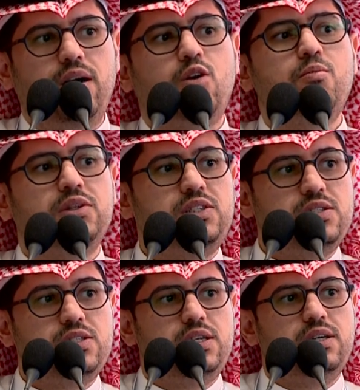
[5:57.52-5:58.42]

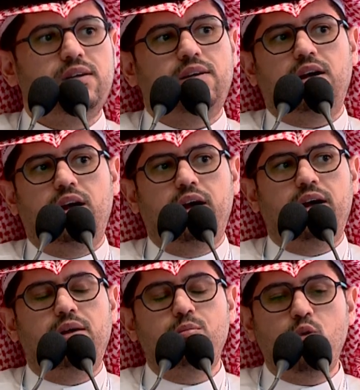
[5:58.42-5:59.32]
competency,
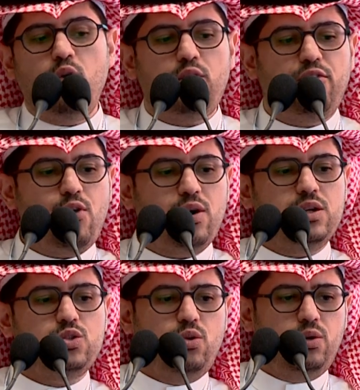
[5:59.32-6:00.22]
more
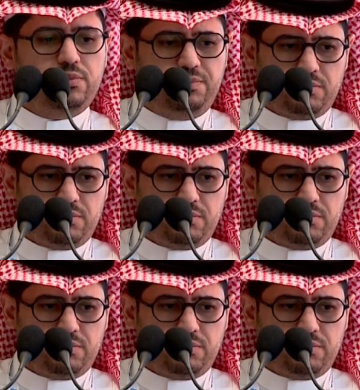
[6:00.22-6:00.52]
focus on